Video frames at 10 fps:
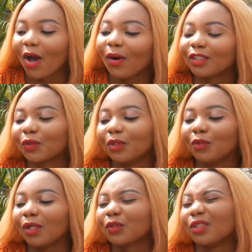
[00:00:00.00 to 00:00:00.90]

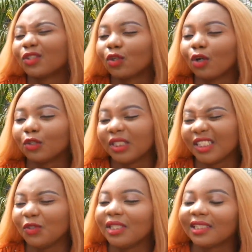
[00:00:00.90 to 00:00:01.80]
You want to install
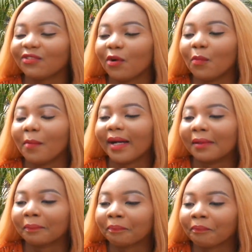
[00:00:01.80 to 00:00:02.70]
Unity for mobile.
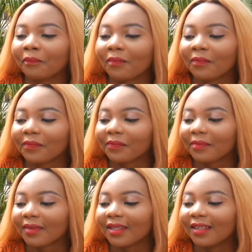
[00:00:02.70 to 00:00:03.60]
Unity for mobile.
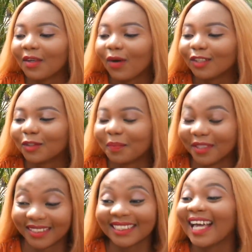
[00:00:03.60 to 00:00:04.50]

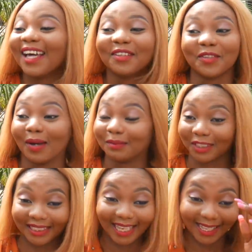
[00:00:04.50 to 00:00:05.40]
Okay. I don't know. I'm
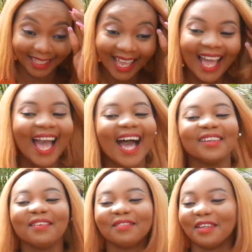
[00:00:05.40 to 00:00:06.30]
just saying. I
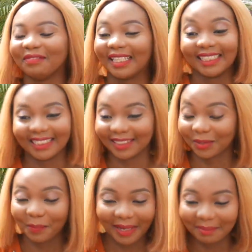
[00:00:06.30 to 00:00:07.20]
don't even know if it exists.
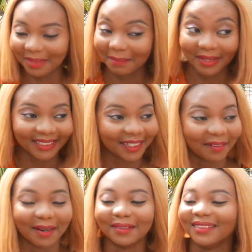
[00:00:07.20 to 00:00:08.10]
Don't mind me. I'm messing
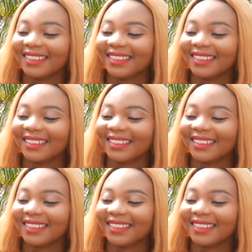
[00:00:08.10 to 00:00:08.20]
around.